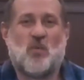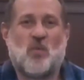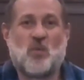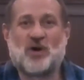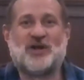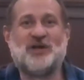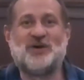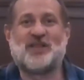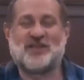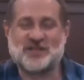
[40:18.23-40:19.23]
weren't new
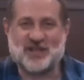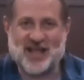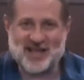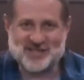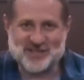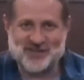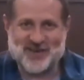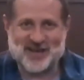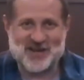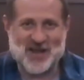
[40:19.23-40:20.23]
to this class, so you
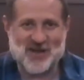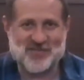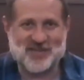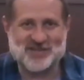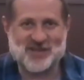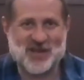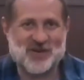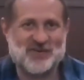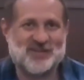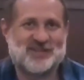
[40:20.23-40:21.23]
kind of know how things
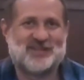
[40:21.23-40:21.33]
go.